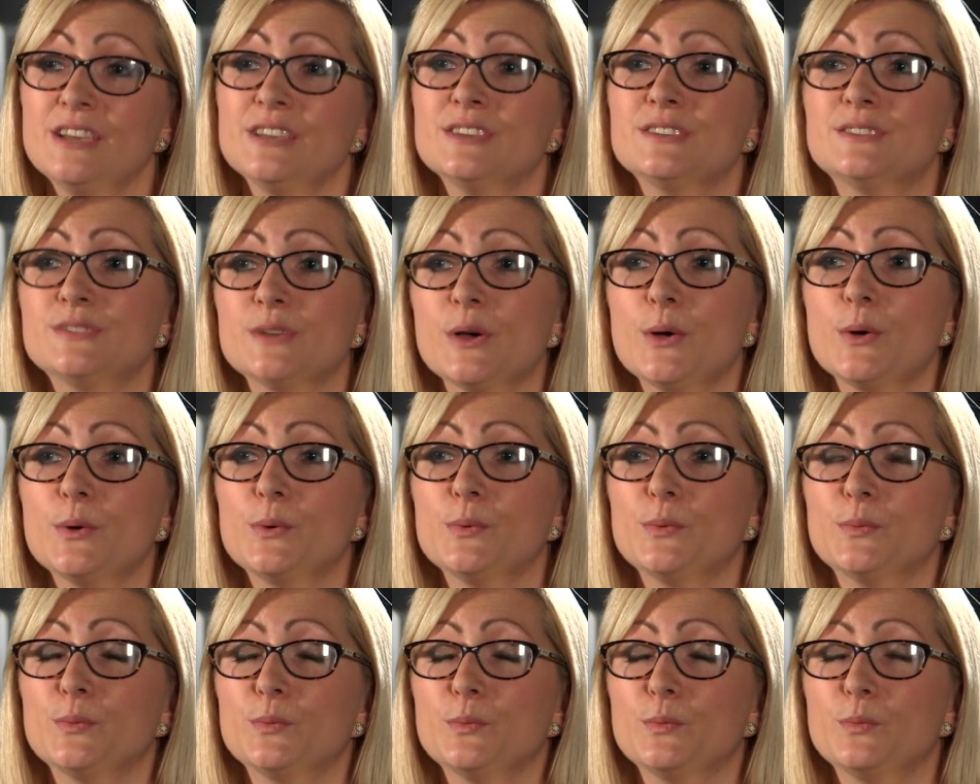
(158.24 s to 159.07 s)

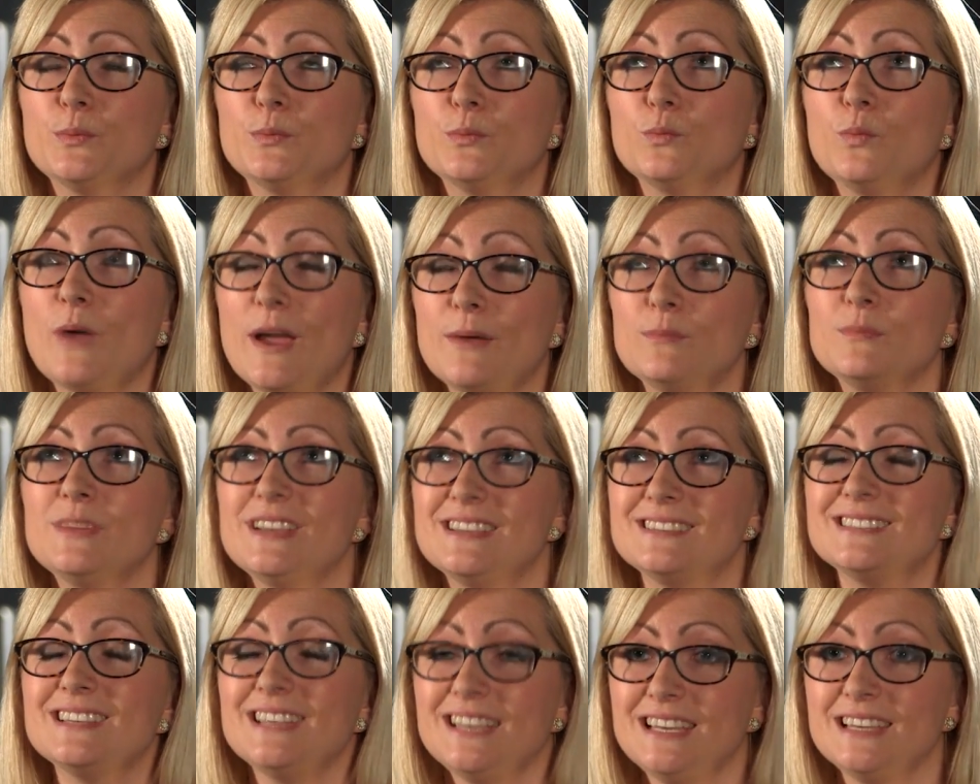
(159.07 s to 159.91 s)
So when
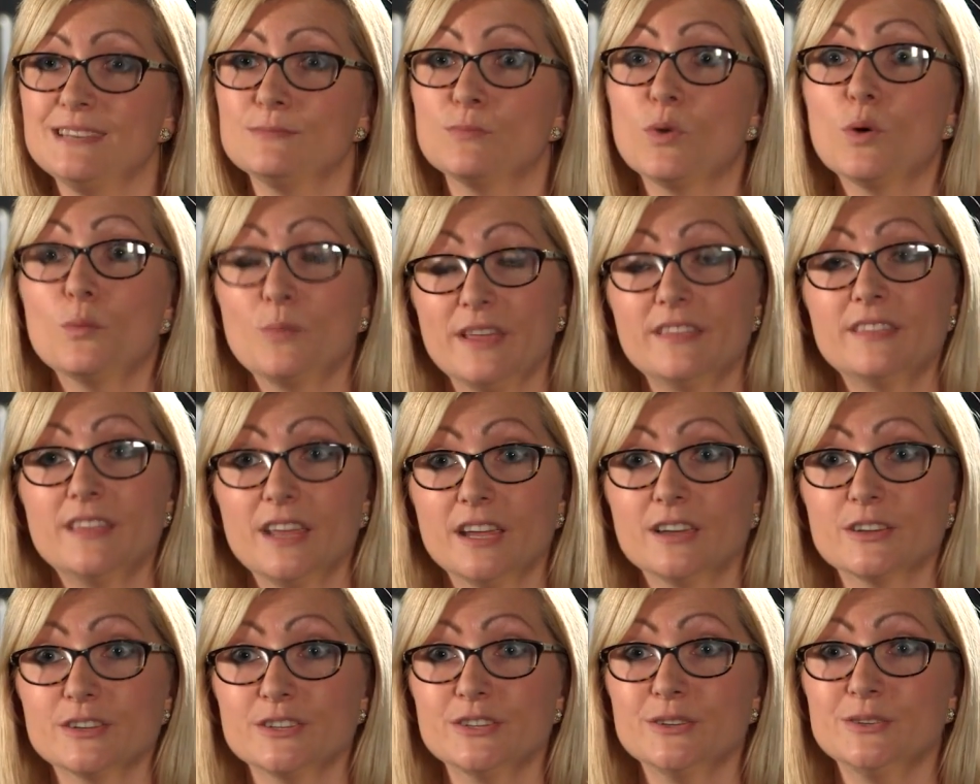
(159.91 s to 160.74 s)
we see what we
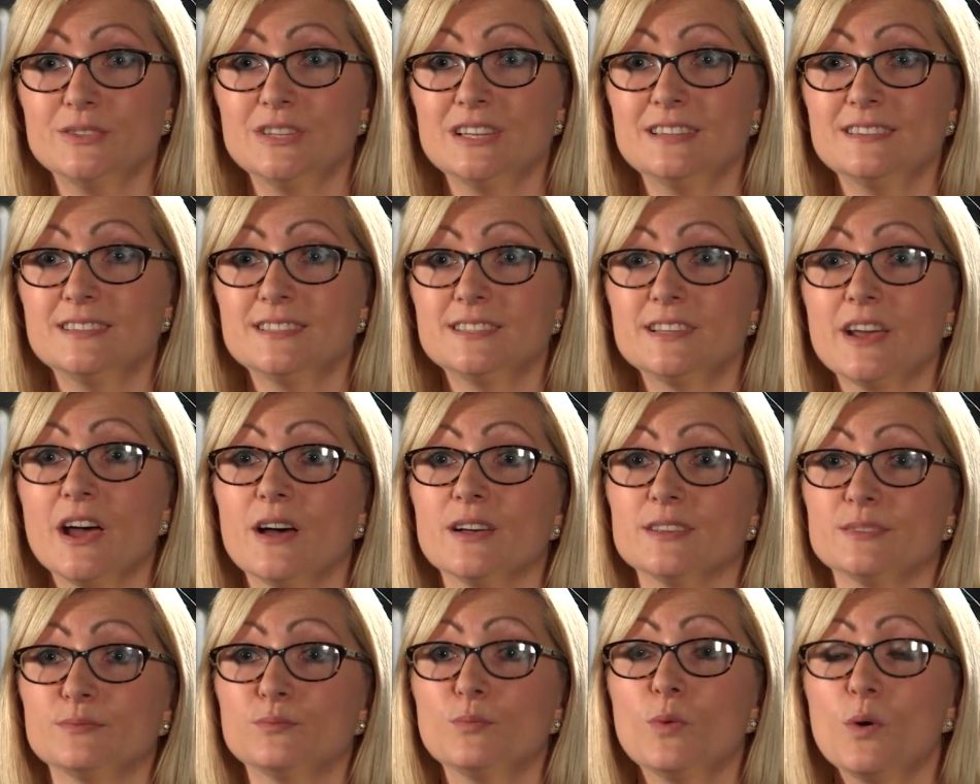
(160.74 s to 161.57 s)
think are shooting
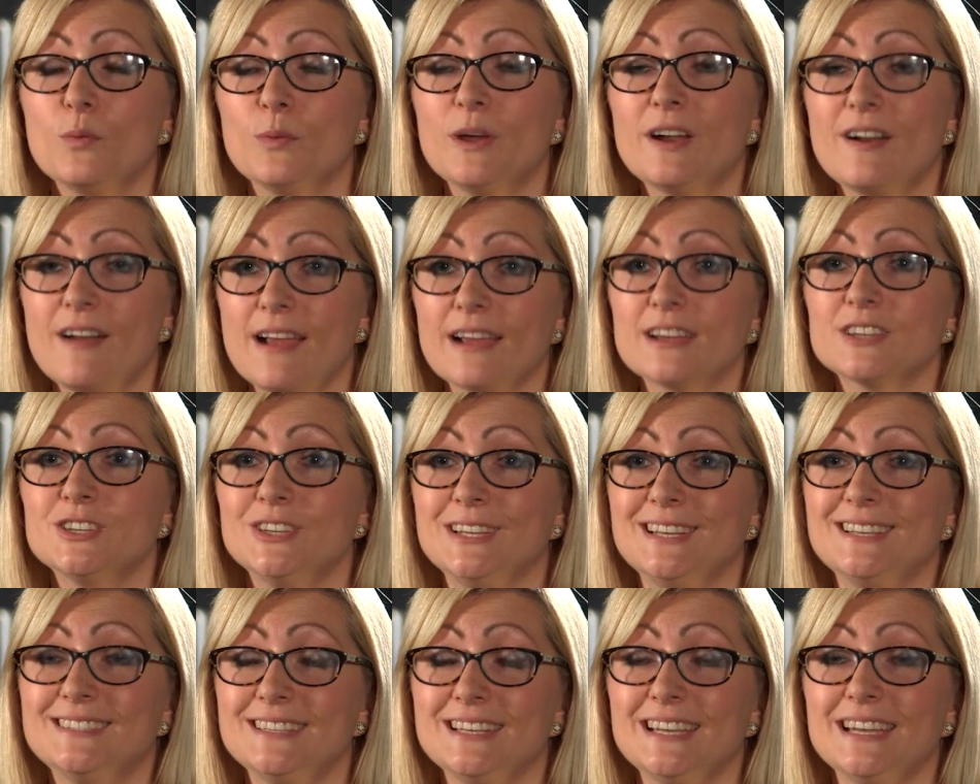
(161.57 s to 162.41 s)
stars, what we're
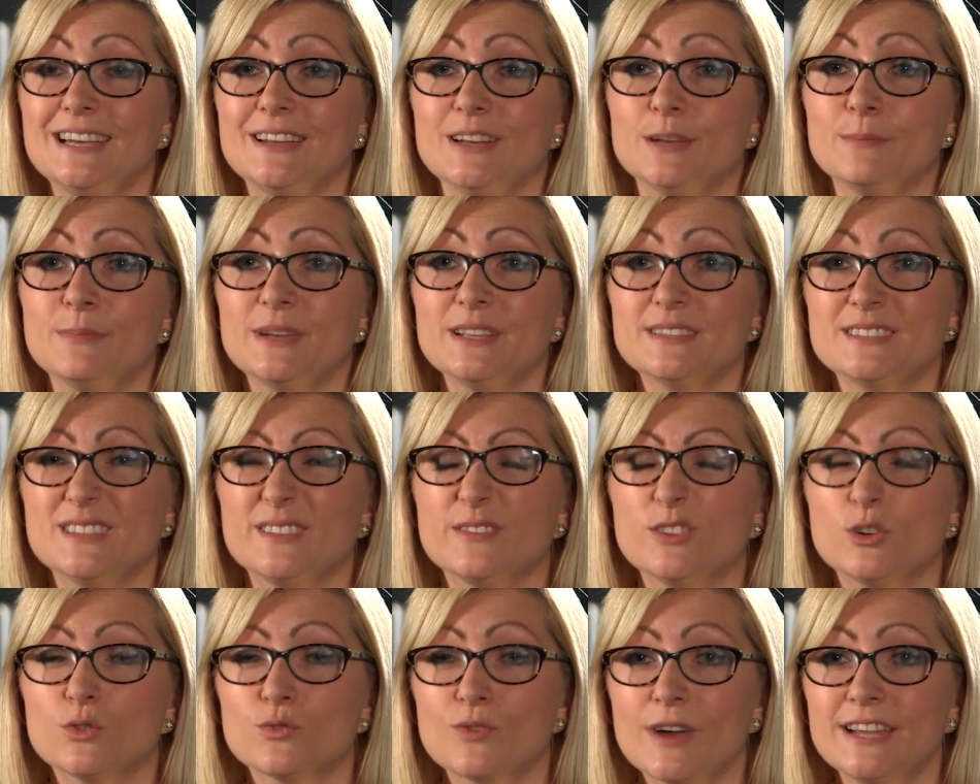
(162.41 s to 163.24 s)
actually seeing are bits
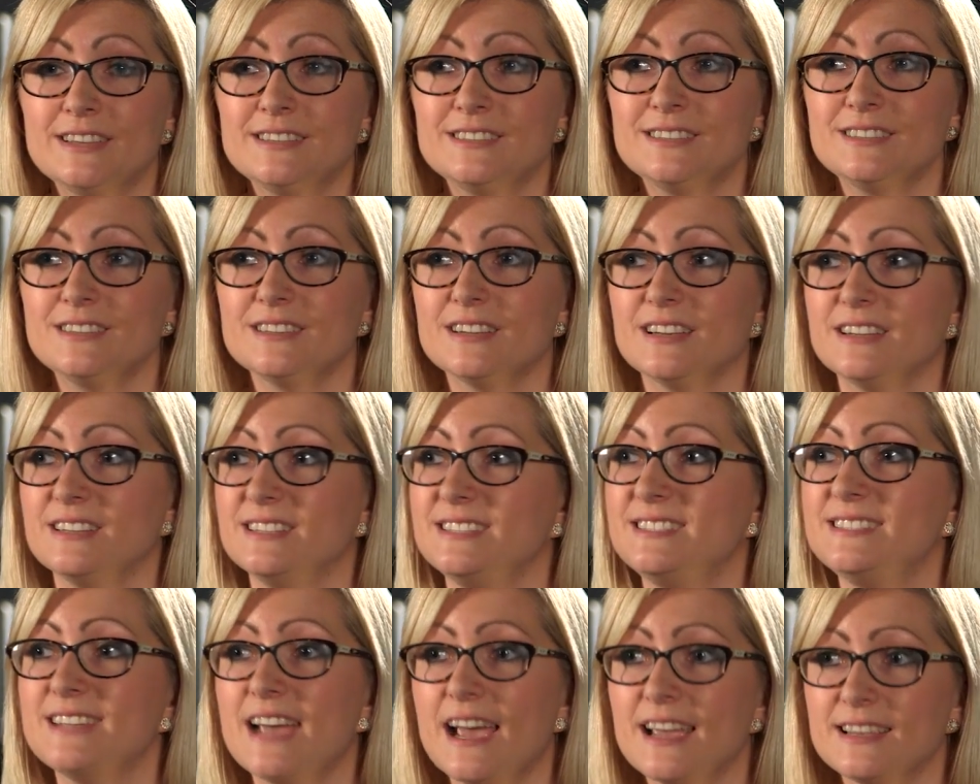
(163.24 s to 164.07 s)
of grit
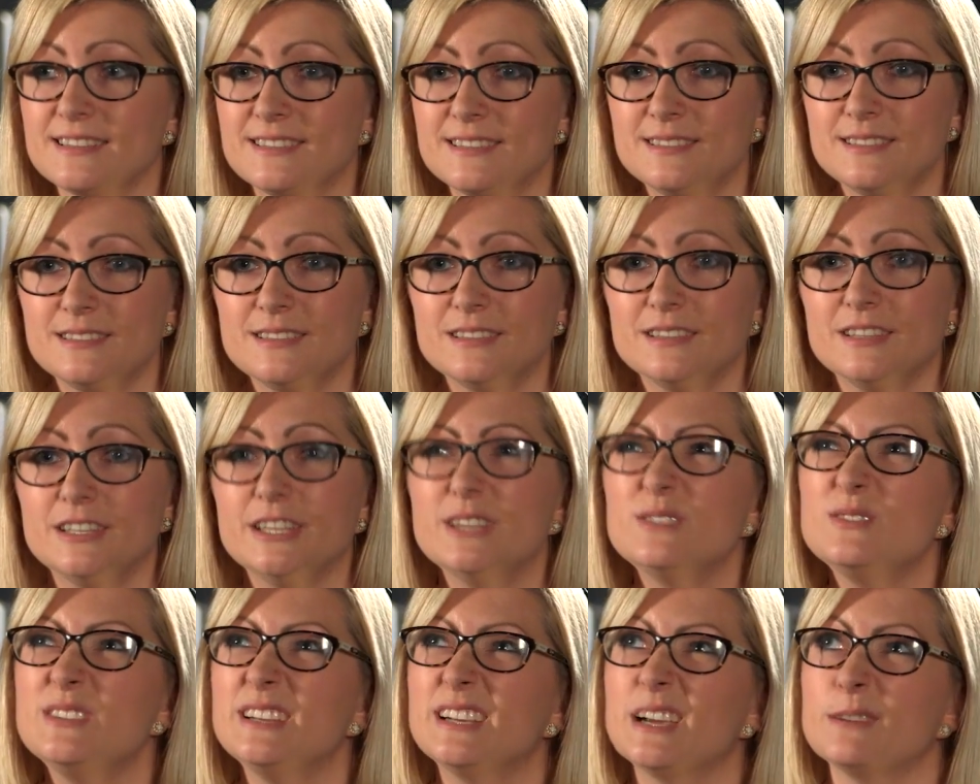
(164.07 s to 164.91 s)
and dust,
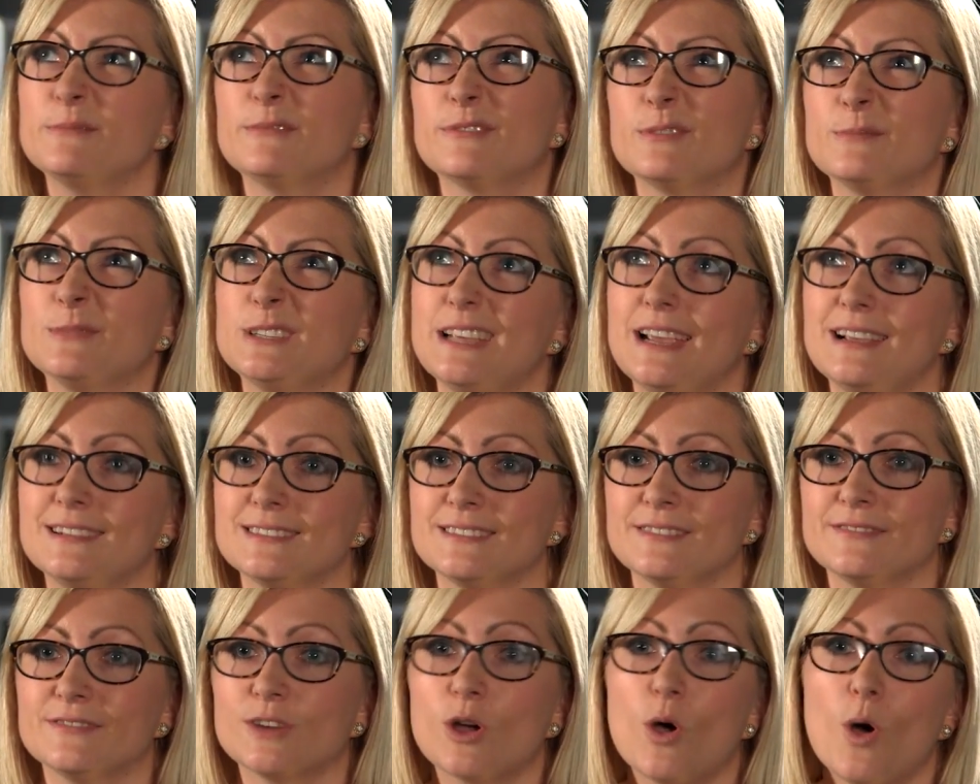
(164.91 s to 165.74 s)
usually come from the
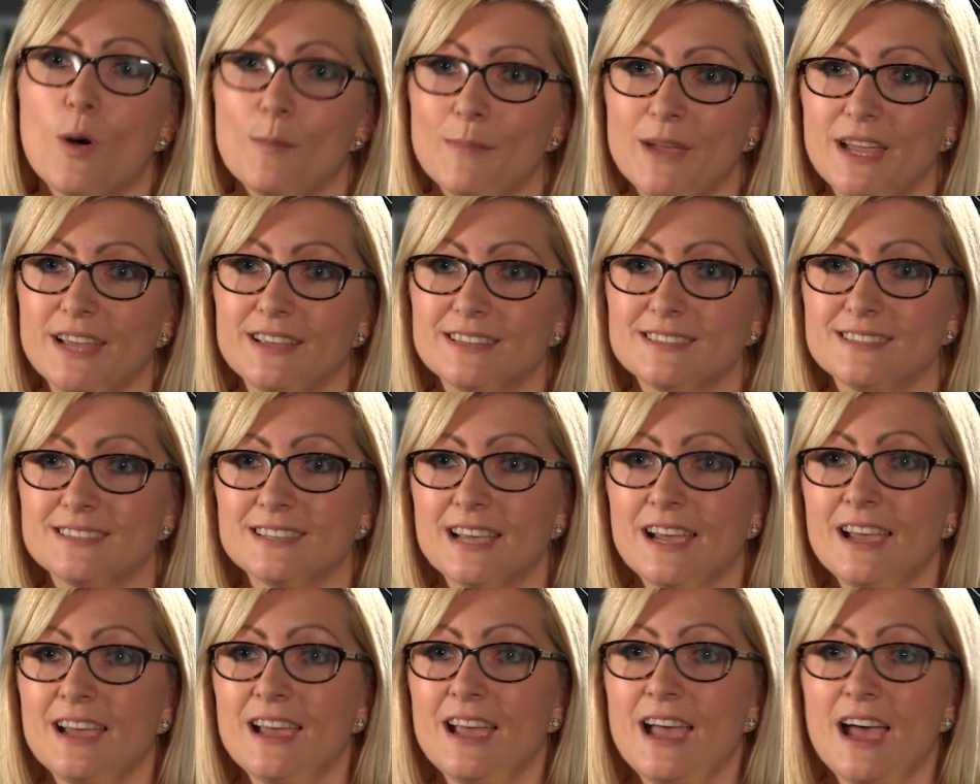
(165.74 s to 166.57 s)
tails of
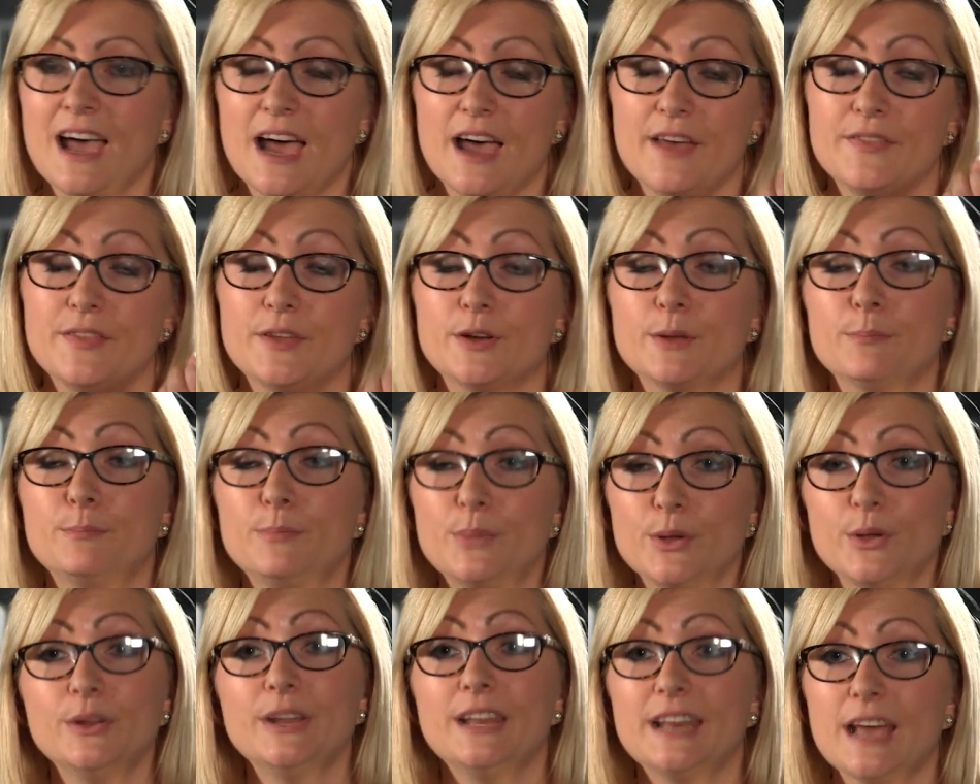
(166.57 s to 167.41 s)
comets, that are
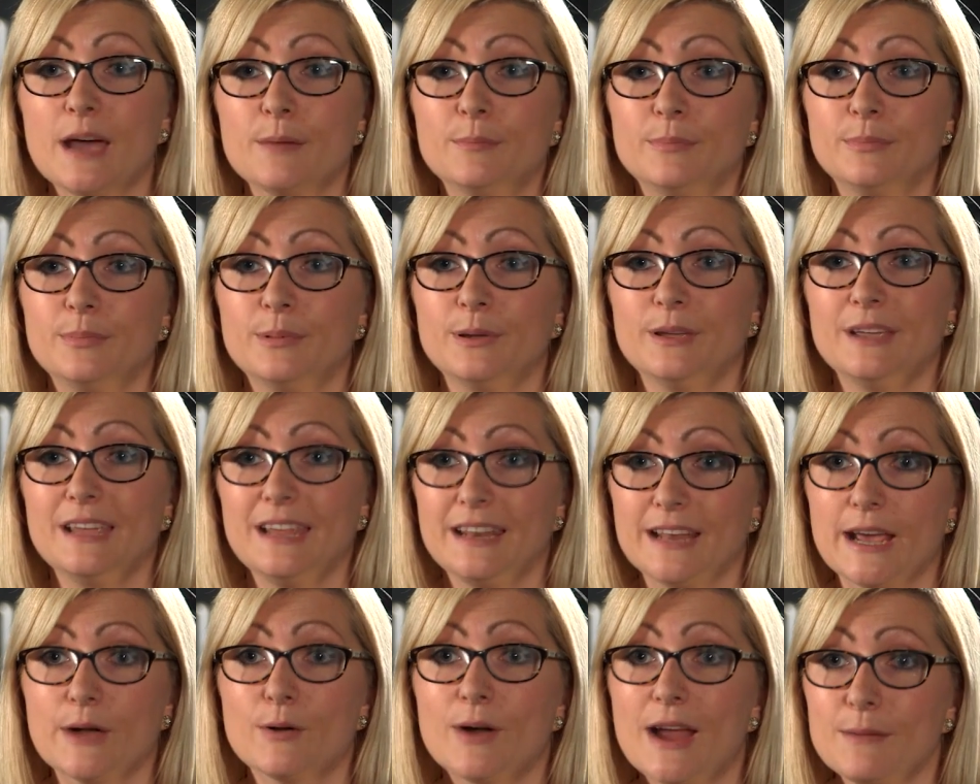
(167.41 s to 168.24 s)
burning up
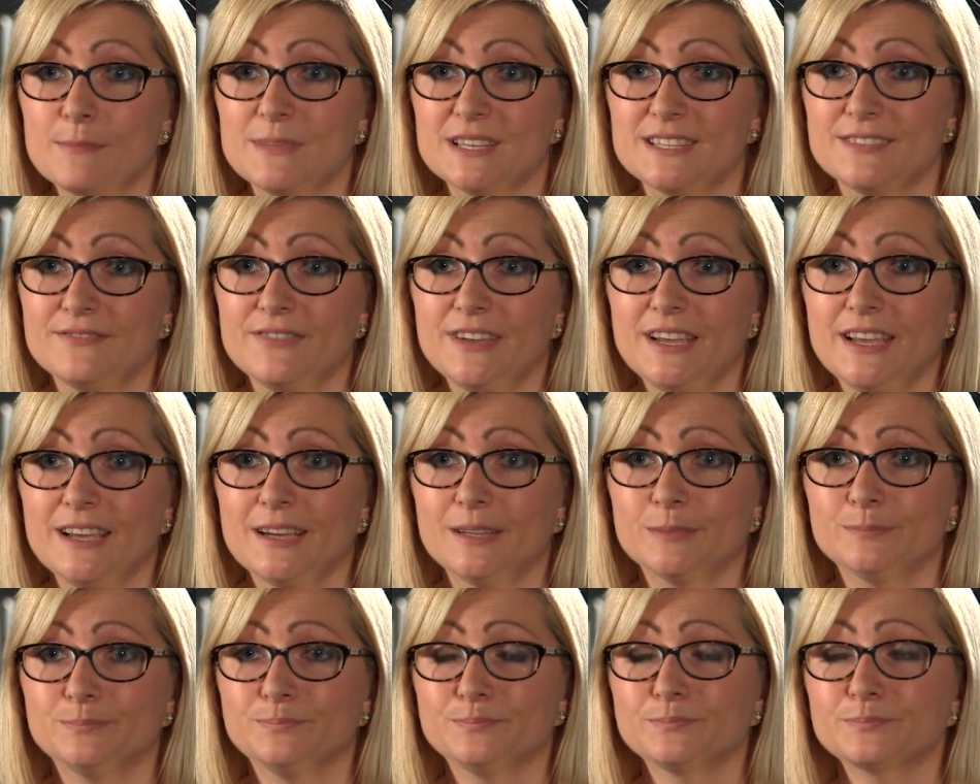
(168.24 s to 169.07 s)
in our
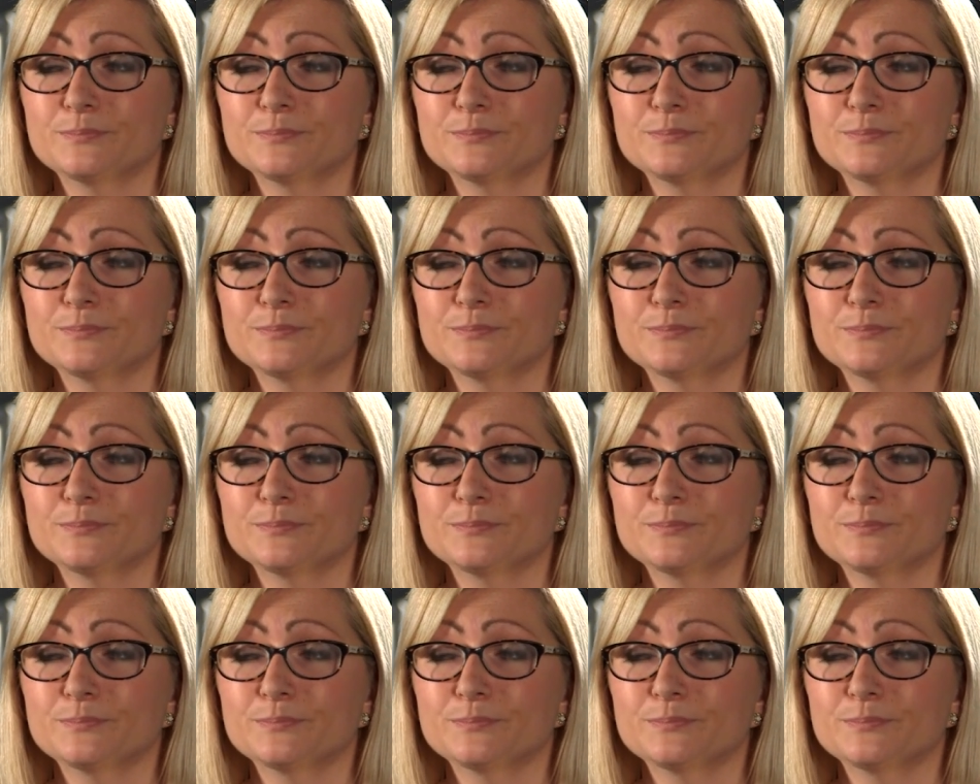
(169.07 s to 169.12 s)
atmosphere.